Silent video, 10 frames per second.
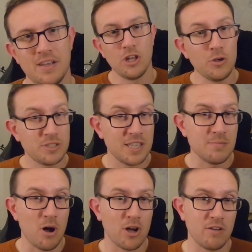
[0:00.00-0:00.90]
The losers in
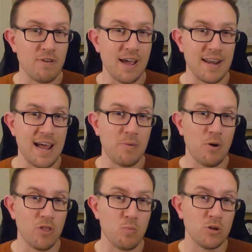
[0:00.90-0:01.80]
the market right
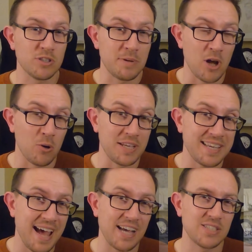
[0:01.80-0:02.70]
now are the ones that have been
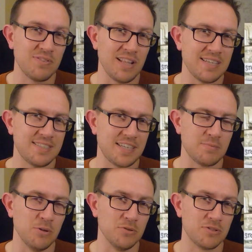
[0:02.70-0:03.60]
holding cash for the last
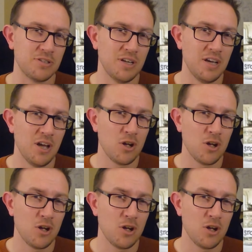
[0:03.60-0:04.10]
6 months.